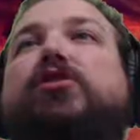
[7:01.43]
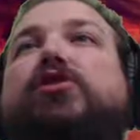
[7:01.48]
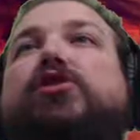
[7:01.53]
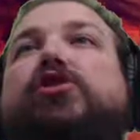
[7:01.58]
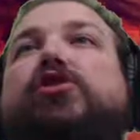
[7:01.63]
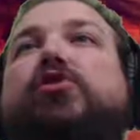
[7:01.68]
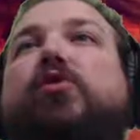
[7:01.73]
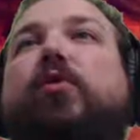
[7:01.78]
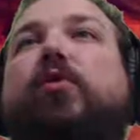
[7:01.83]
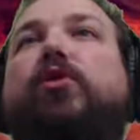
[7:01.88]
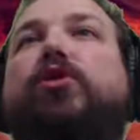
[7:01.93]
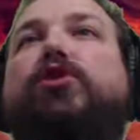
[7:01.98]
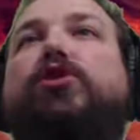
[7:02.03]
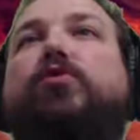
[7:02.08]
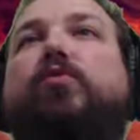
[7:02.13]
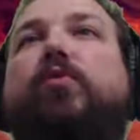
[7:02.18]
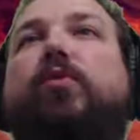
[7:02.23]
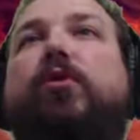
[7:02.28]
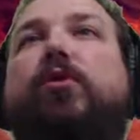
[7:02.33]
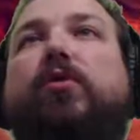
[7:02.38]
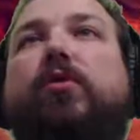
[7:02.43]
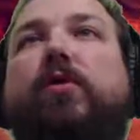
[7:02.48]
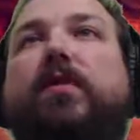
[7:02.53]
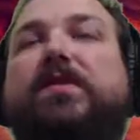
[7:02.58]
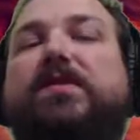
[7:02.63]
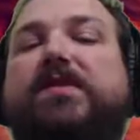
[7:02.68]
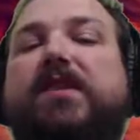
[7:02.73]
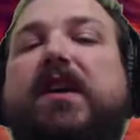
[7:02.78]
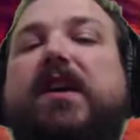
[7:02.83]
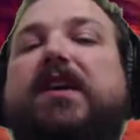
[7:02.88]
scorched
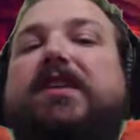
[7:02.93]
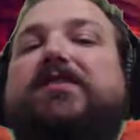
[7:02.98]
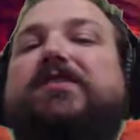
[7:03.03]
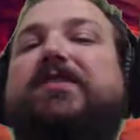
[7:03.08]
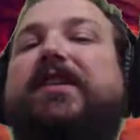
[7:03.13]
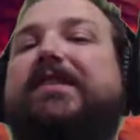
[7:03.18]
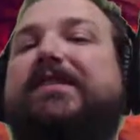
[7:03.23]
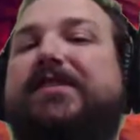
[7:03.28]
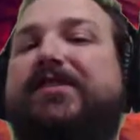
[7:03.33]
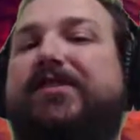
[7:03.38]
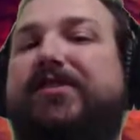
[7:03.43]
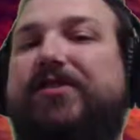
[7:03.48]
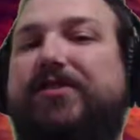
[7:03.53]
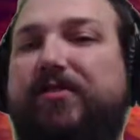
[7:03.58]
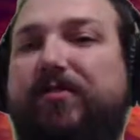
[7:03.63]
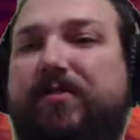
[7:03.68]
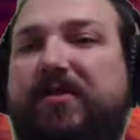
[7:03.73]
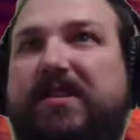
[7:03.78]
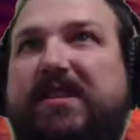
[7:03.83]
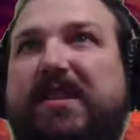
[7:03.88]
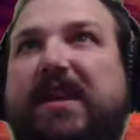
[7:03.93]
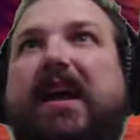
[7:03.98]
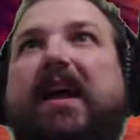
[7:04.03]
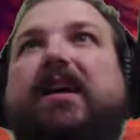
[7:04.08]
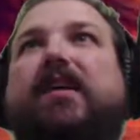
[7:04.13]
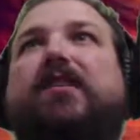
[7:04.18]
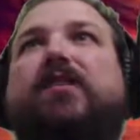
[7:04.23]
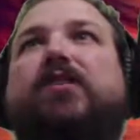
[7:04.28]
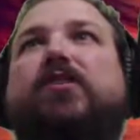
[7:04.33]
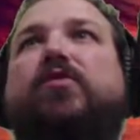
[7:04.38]
worlds. That's a suit
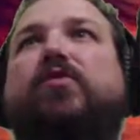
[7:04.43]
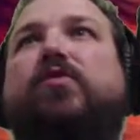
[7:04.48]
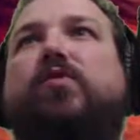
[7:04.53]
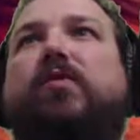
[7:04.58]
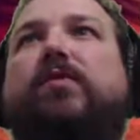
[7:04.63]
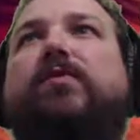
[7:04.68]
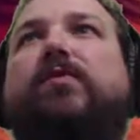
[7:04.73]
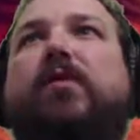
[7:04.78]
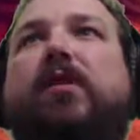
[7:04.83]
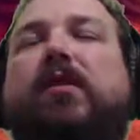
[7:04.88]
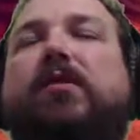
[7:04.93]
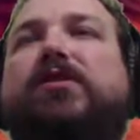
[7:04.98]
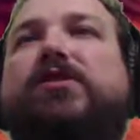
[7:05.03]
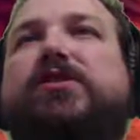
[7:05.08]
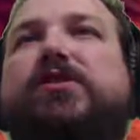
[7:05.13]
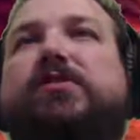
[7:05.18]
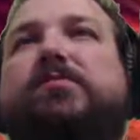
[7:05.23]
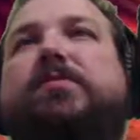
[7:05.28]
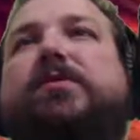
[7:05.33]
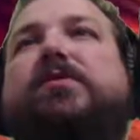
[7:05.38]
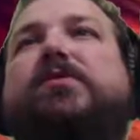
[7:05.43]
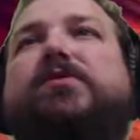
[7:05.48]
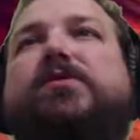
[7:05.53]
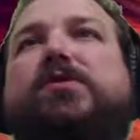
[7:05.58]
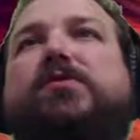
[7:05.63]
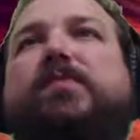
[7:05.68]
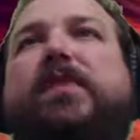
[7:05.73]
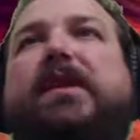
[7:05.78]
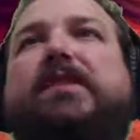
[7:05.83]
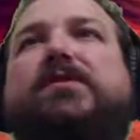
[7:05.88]
tech. Cool for our
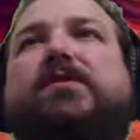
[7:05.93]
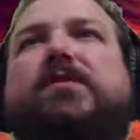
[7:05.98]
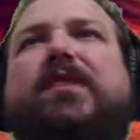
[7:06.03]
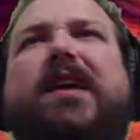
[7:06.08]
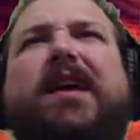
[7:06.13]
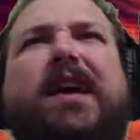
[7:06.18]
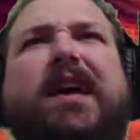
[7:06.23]
spacesuit.